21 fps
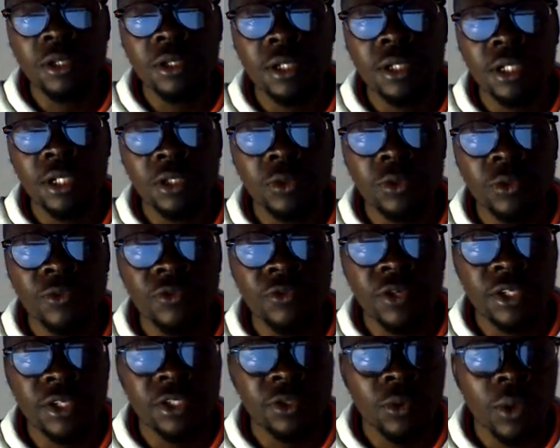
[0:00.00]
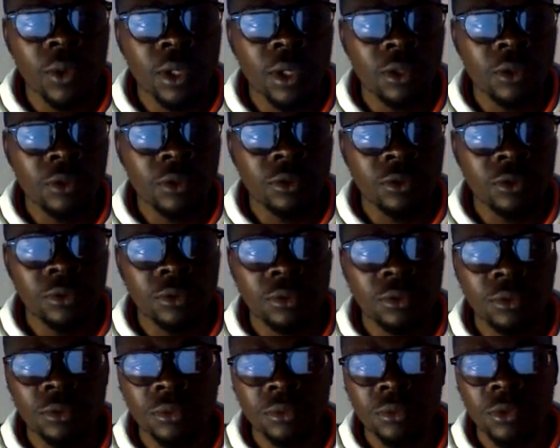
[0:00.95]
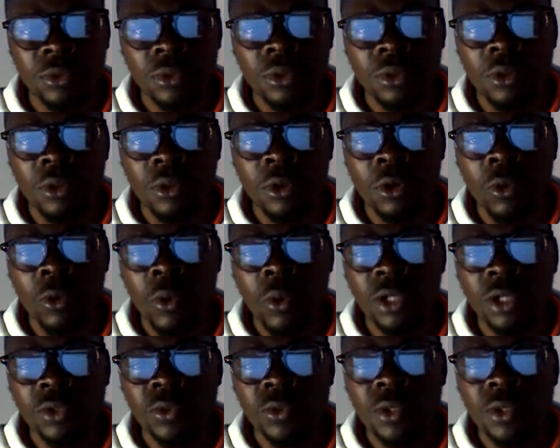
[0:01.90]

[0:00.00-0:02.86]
we've just worked on or worked with.